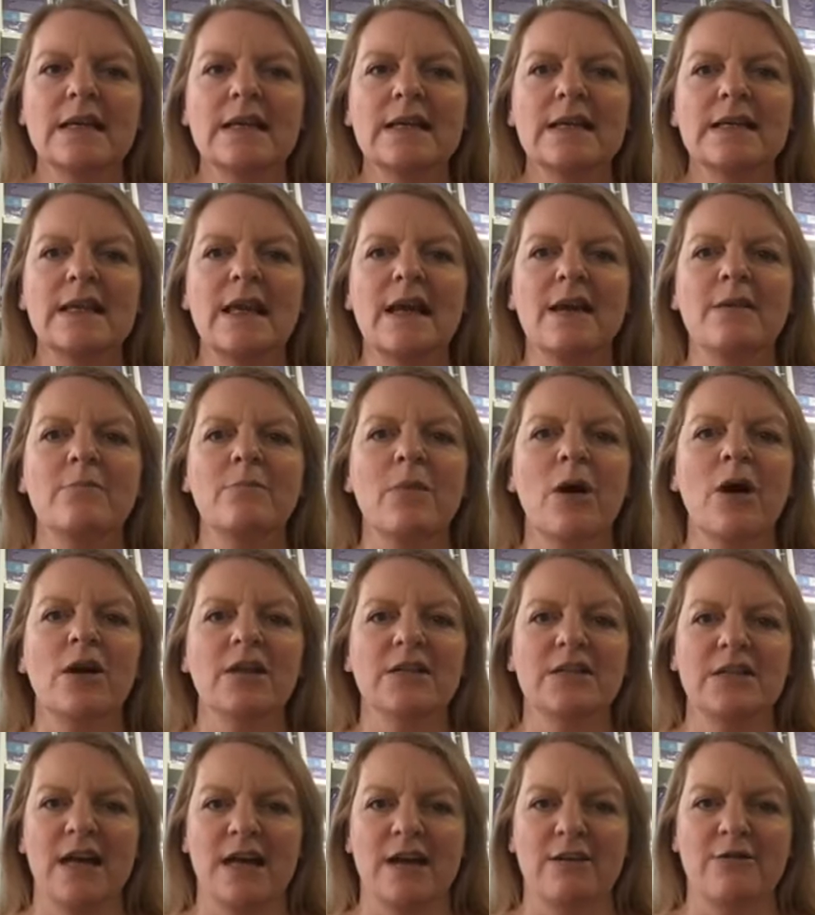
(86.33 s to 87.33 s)
that my
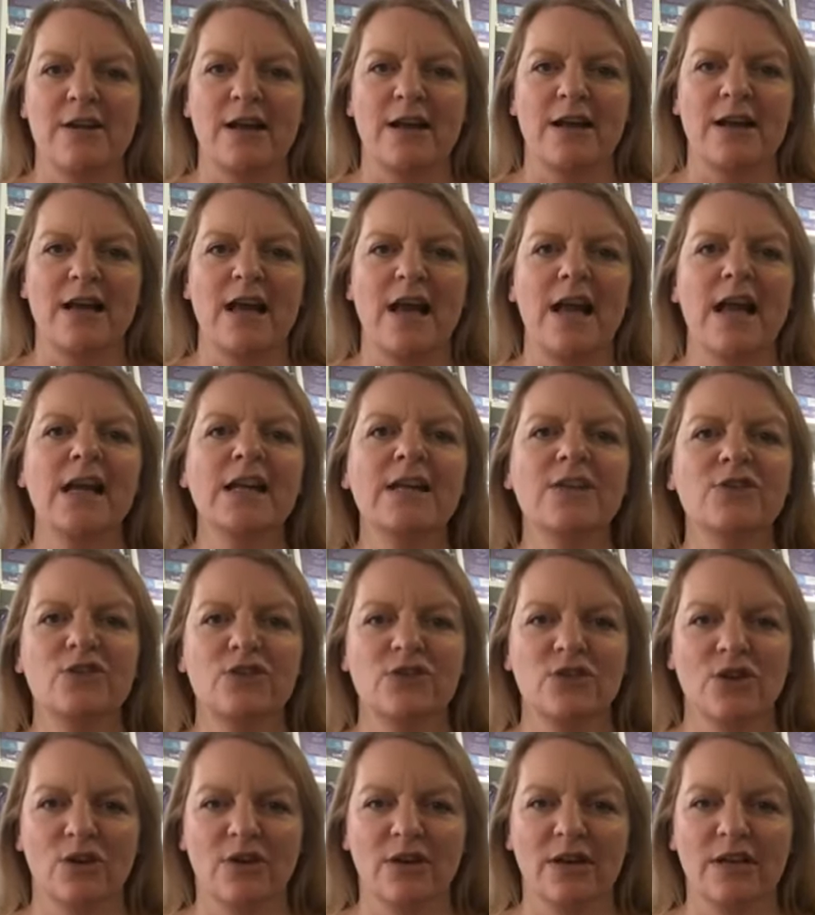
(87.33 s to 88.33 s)
Dara, age
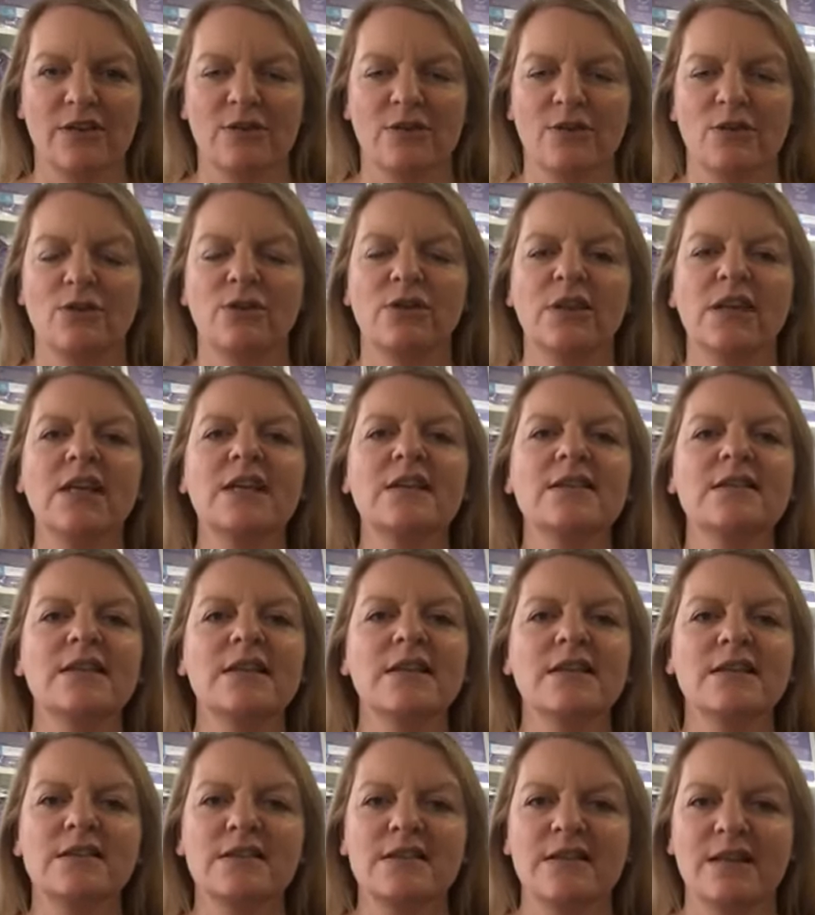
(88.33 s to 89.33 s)
9, who thinks
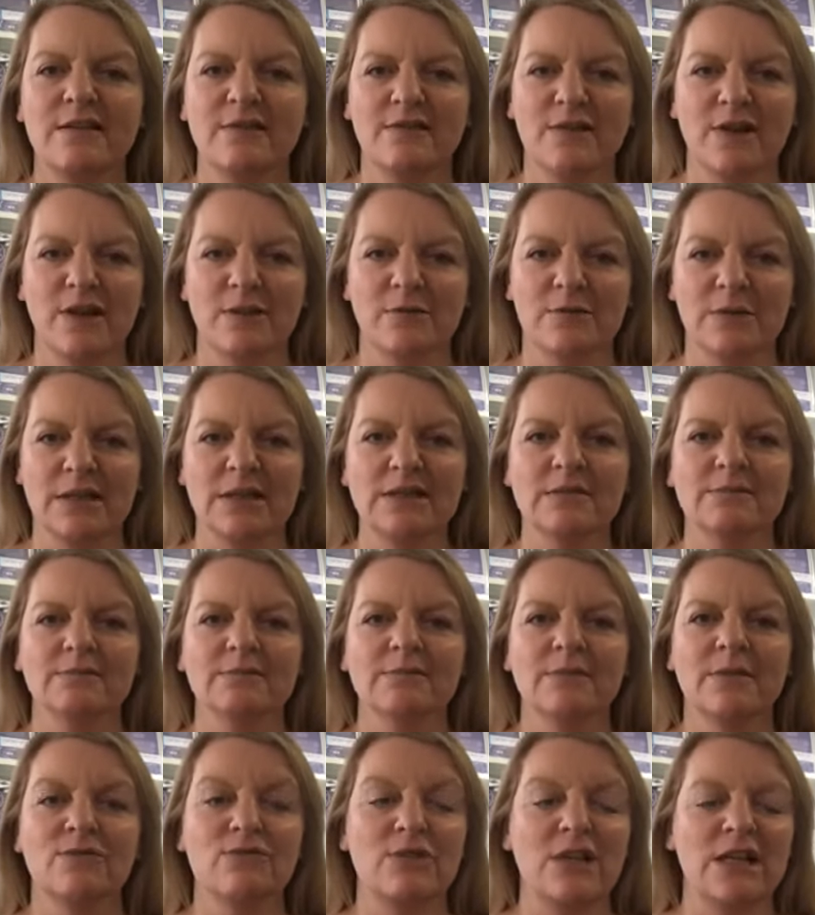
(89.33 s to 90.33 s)
he's Steve Irwin,
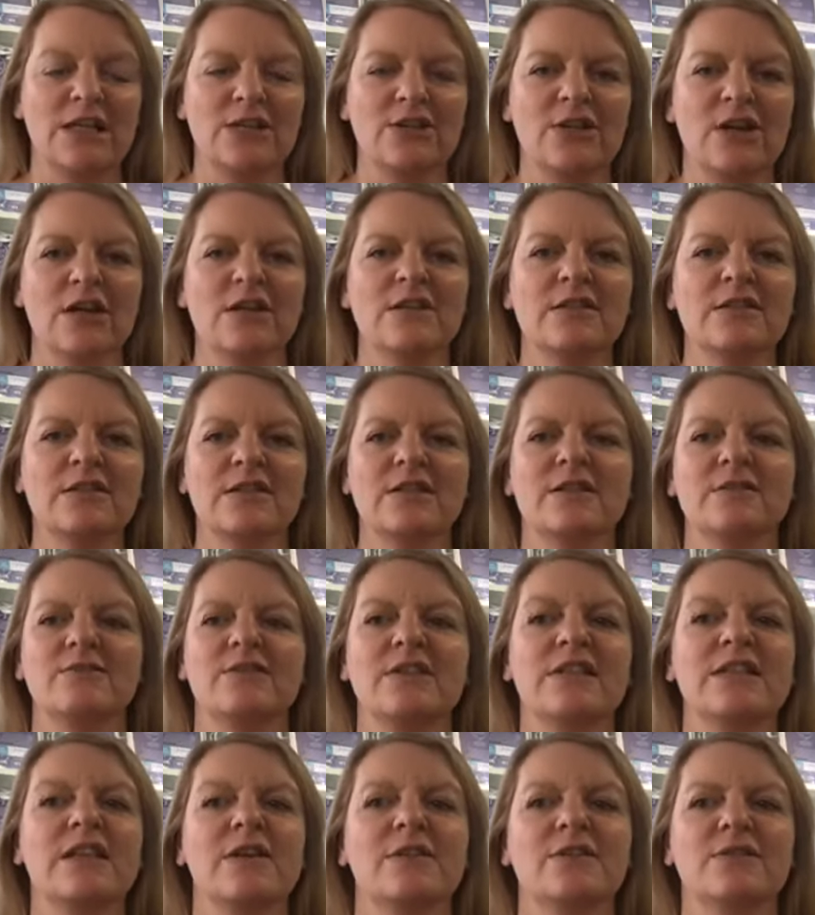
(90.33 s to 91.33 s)
really does,
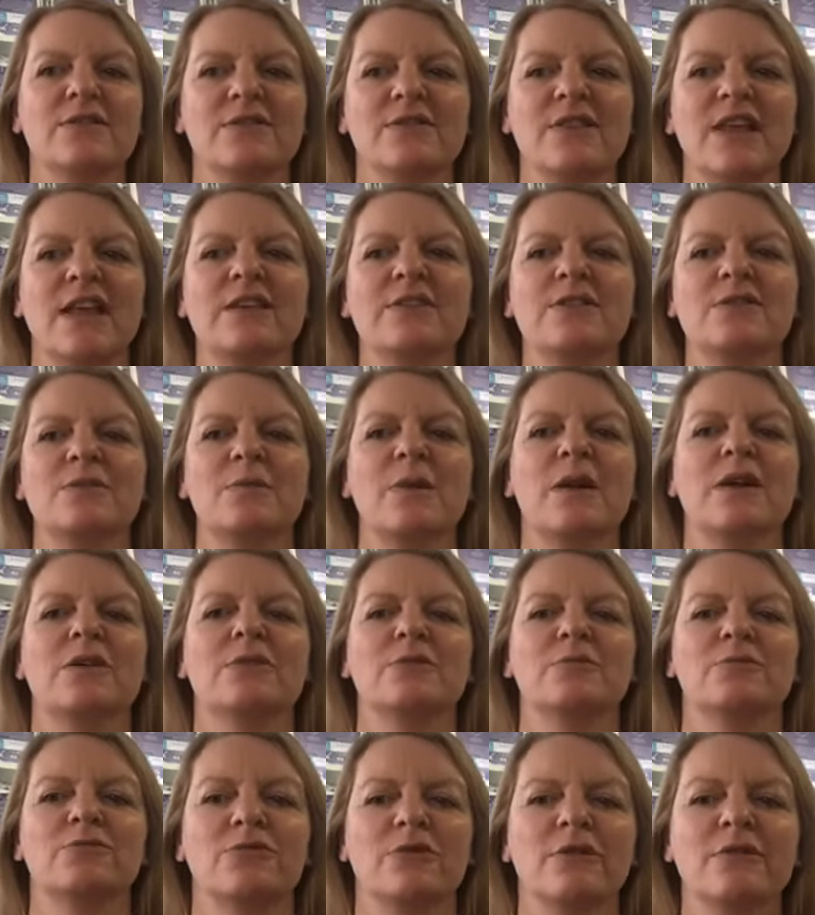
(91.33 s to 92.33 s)
videos of that as well to
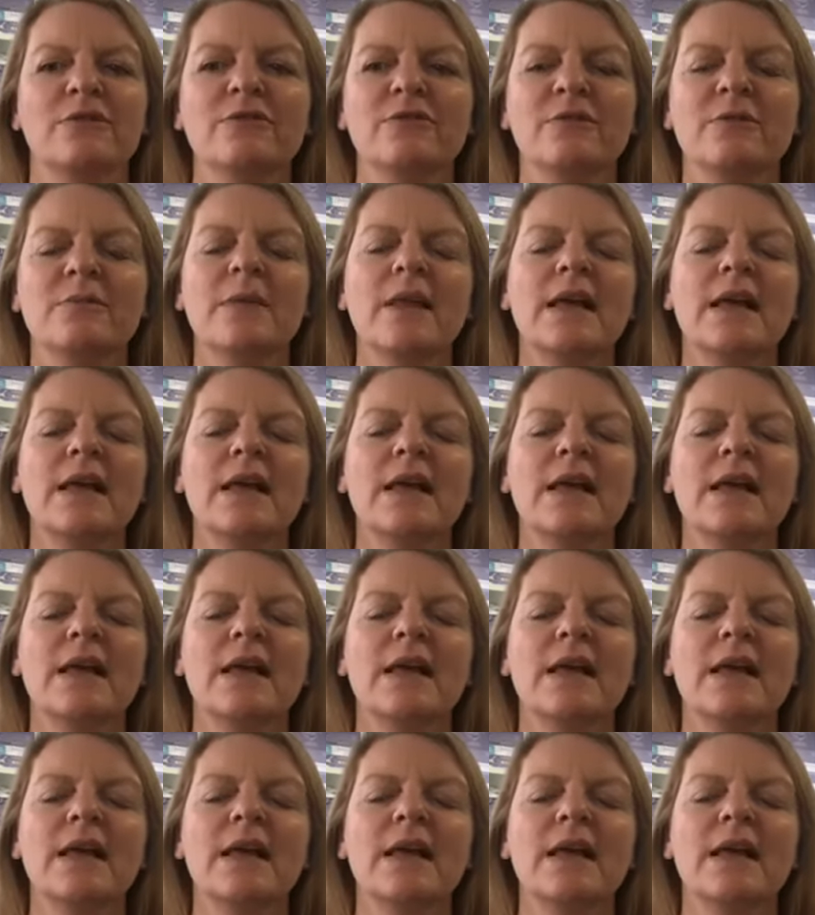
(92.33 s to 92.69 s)
prove,